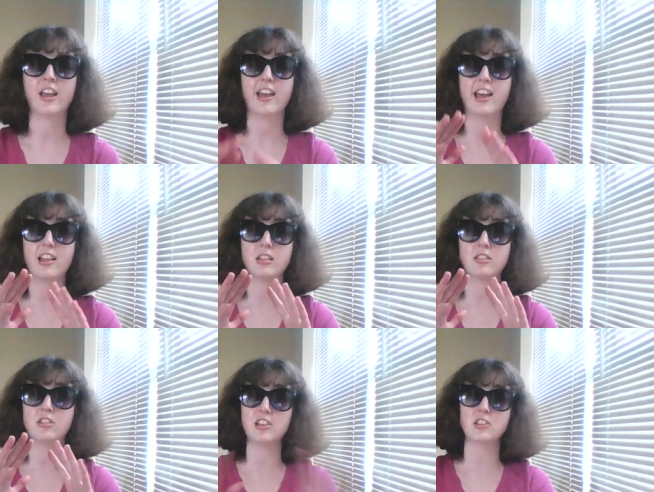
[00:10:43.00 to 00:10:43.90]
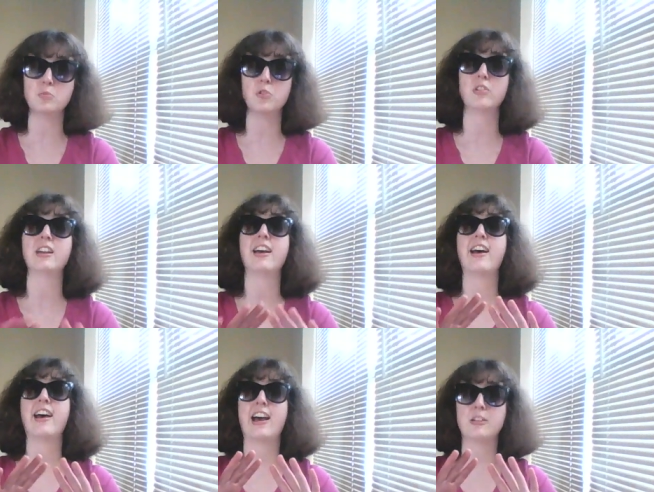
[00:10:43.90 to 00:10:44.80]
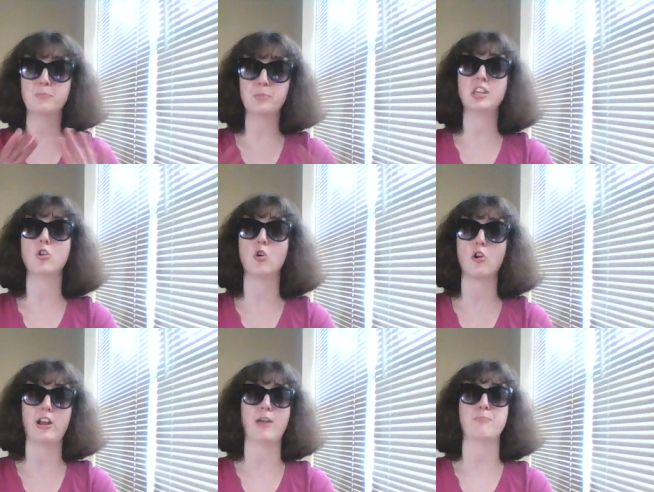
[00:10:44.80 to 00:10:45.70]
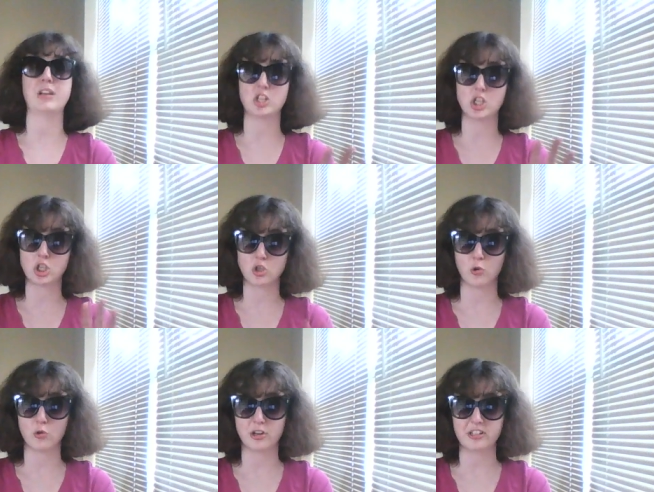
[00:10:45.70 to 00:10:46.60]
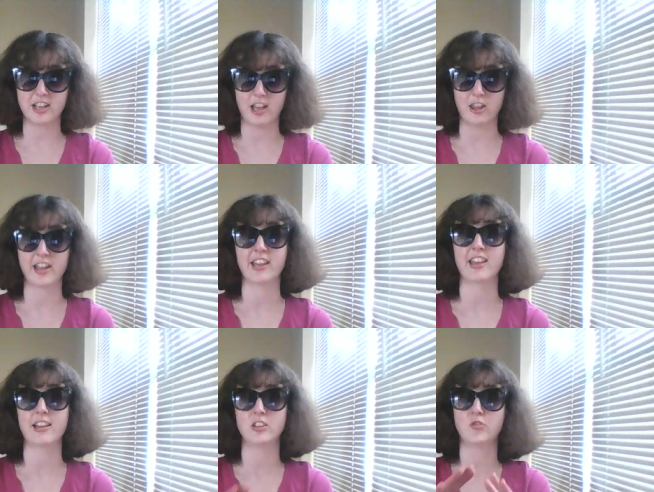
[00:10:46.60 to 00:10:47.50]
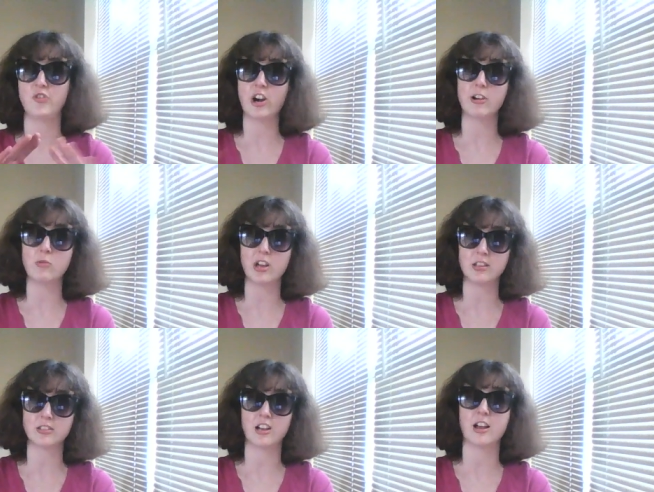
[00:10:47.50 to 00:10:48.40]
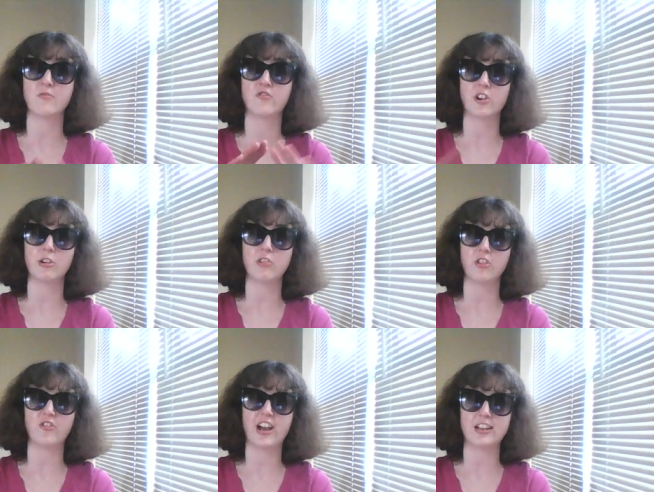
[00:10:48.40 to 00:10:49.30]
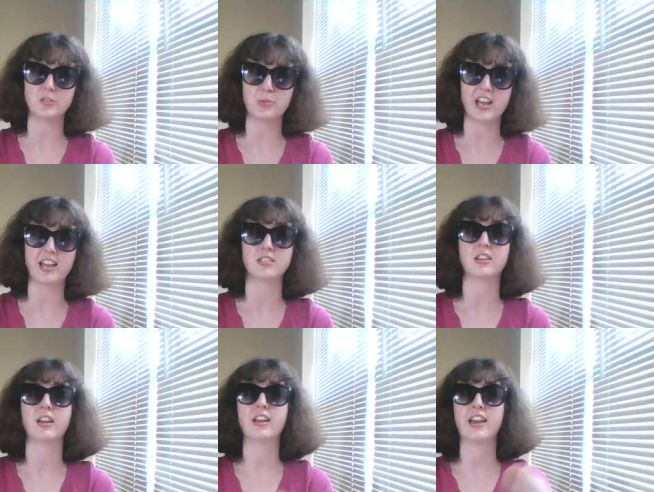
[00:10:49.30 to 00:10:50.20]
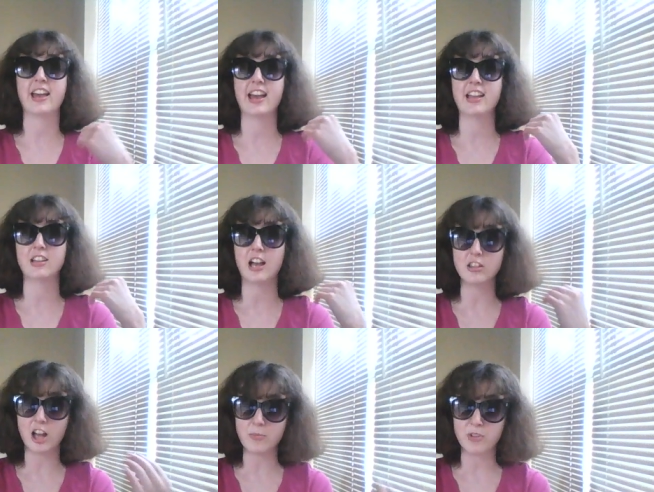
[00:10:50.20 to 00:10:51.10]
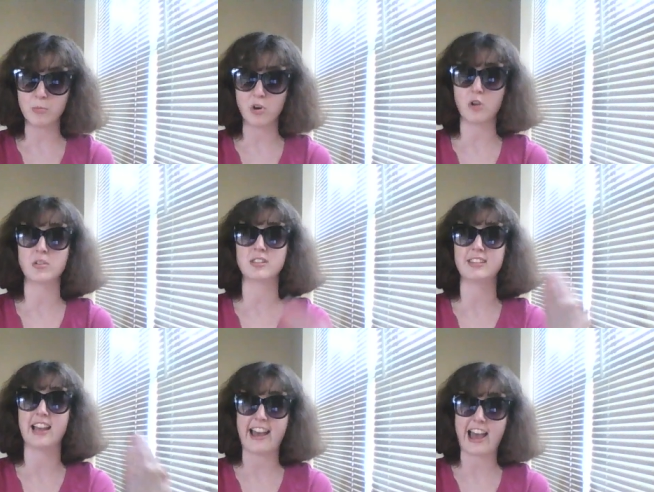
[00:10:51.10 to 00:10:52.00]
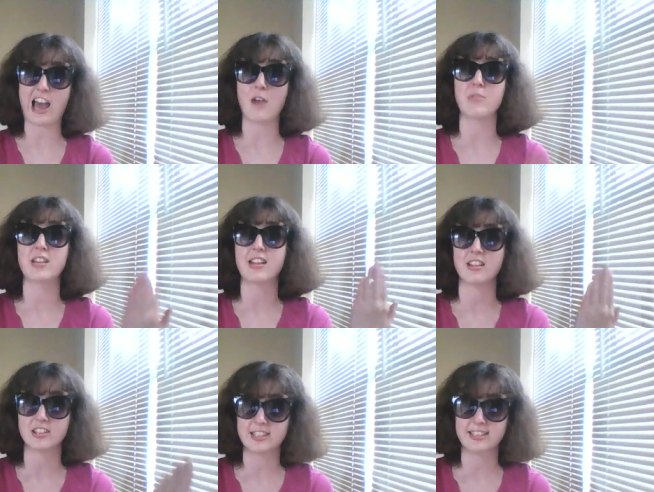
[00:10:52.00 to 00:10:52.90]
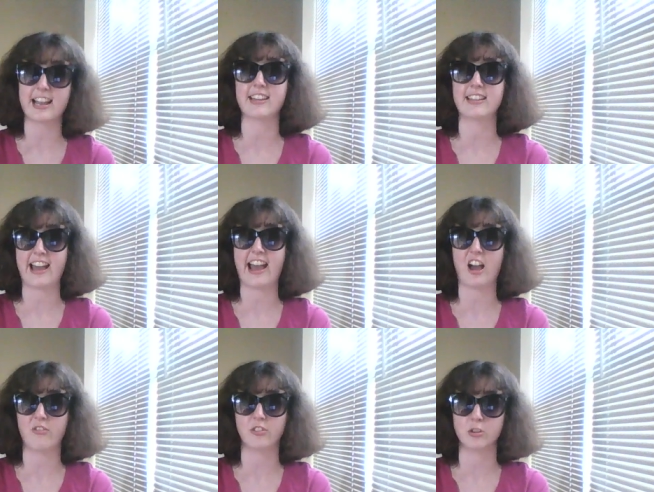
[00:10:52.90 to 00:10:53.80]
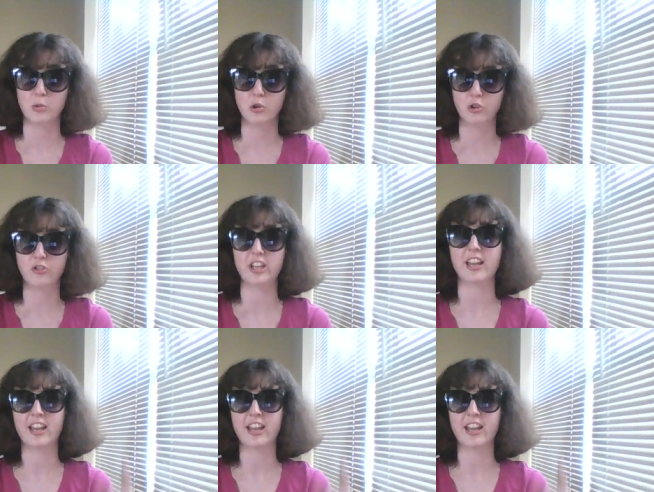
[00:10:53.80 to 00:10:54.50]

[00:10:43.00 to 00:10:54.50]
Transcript: And this movie had pure epic storytelling, and it's very well done, very well fast paced. And I love the moments that happen in the second half of the movie.